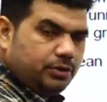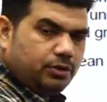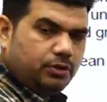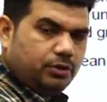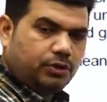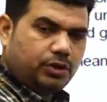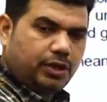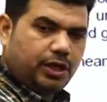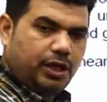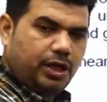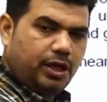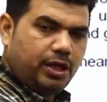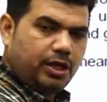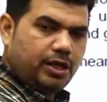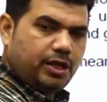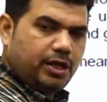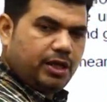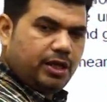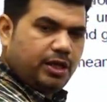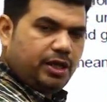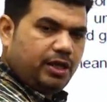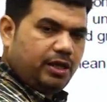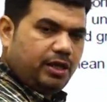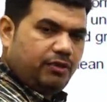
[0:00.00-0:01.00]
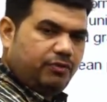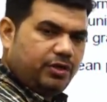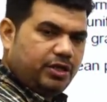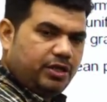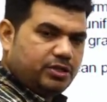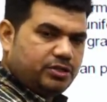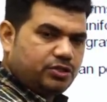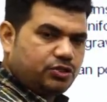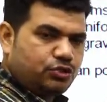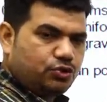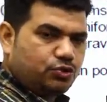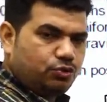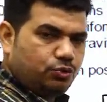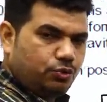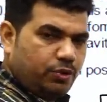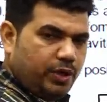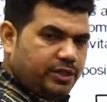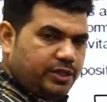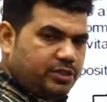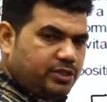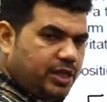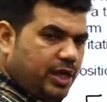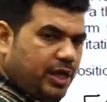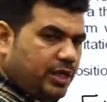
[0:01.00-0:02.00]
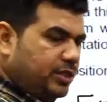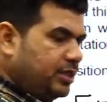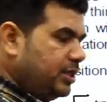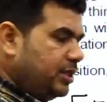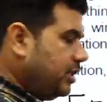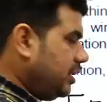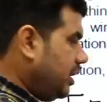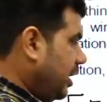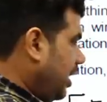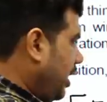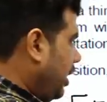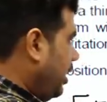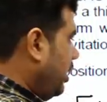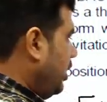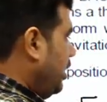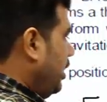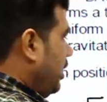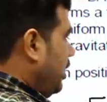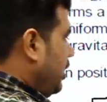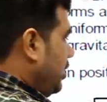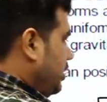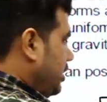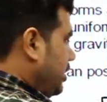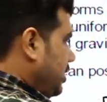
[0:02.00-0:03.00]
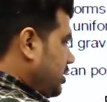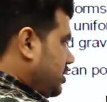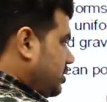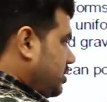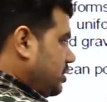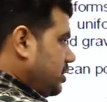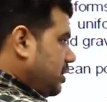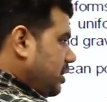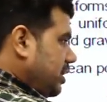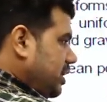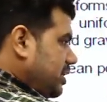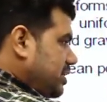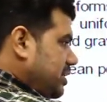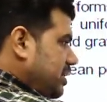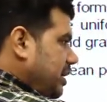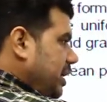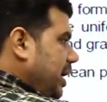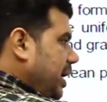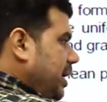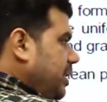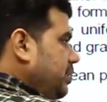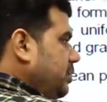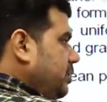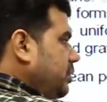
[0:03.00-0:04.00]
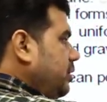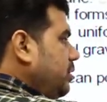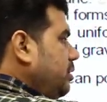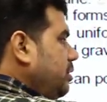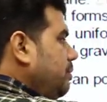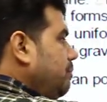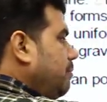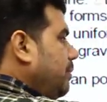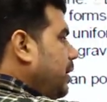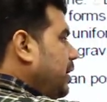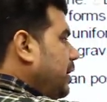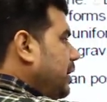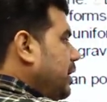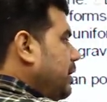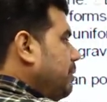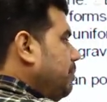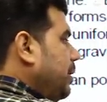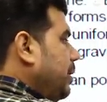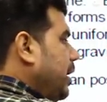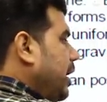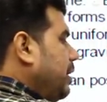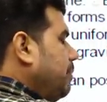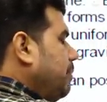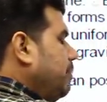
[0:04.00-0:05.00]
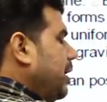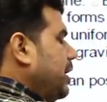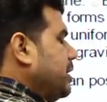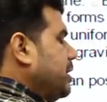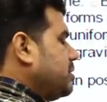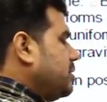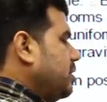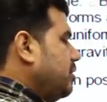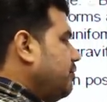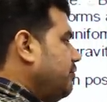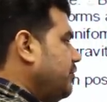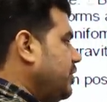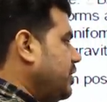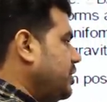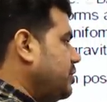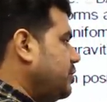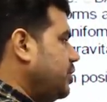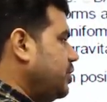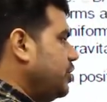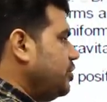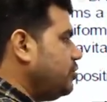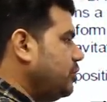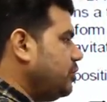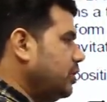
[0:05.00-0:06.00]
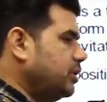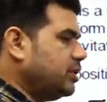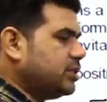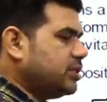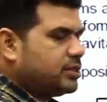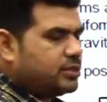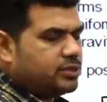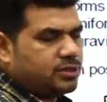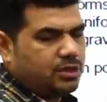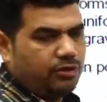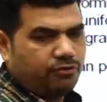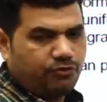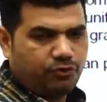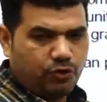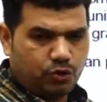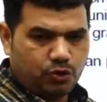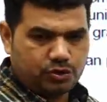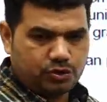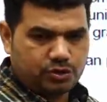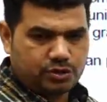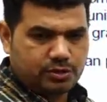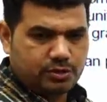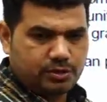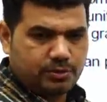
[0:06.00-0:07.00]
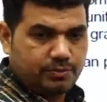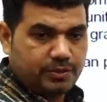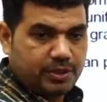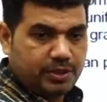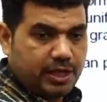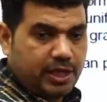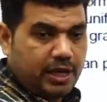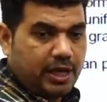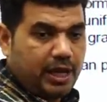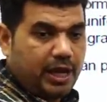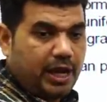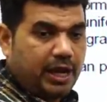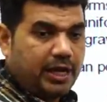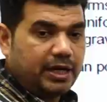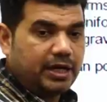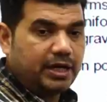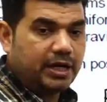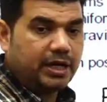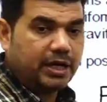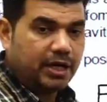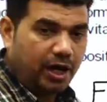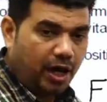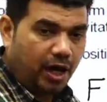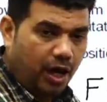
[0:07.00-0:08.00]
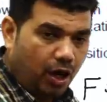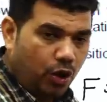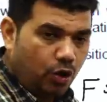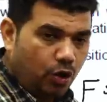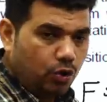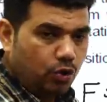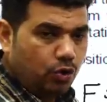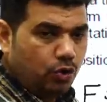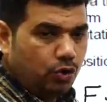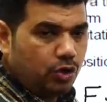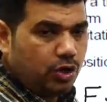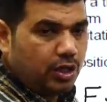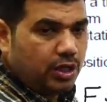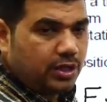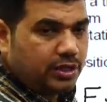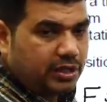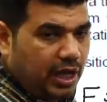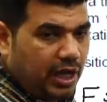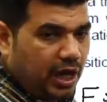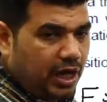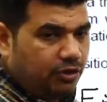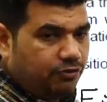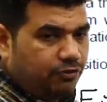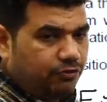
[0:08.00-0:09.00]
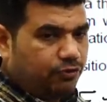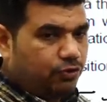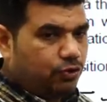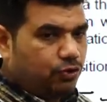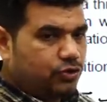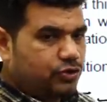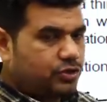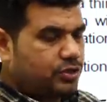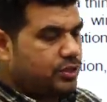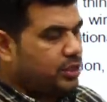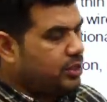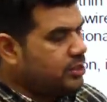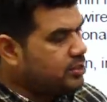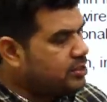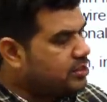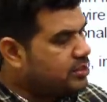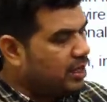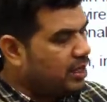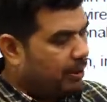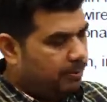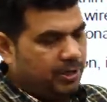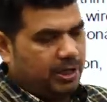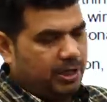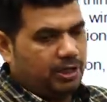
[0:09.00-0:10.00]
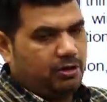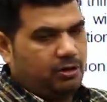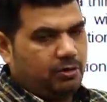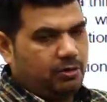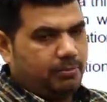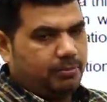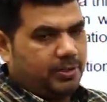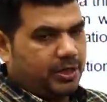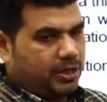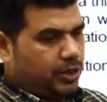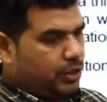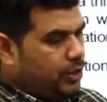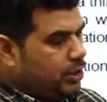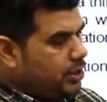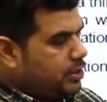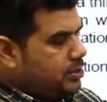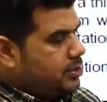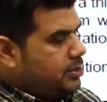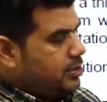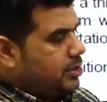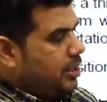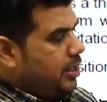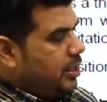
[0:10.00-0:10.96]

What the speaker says: Okay, if it is 2h tan theta, this is length multiplied by surface tension, this is a force. And now that force is double, because